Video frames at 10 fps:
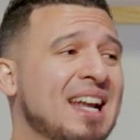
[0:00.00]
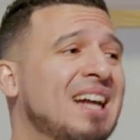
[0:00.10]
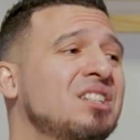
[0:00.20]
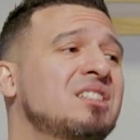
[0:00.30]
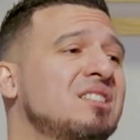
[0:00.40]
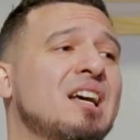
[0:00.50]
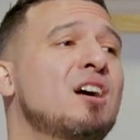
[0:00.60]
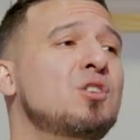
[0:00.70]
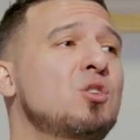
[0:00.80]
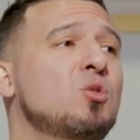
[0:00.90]
Not just
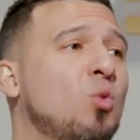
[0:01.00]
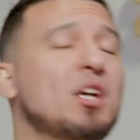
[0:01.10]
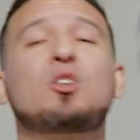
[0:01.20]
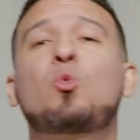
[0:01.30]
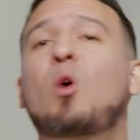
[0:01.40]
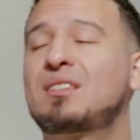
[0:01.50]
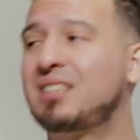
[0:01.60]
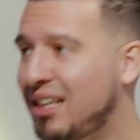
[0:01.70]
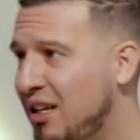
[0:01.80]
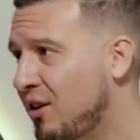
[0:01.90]
tell you what you want
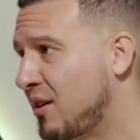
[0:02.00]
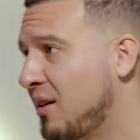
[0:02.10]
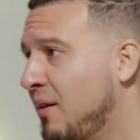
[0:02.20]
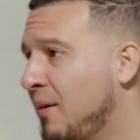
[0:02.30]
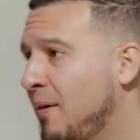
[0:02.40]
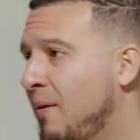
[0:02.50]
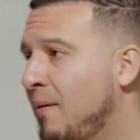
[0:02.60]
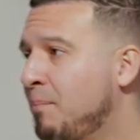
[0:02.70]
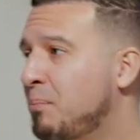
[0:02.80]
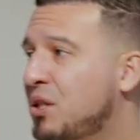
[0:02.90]
to hear,
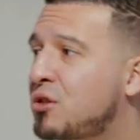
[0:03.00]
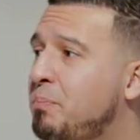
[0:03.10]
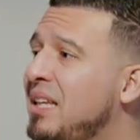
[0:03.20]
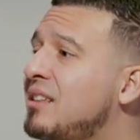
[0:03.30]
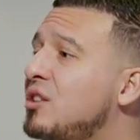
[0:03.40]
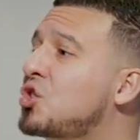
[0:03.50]
but speak the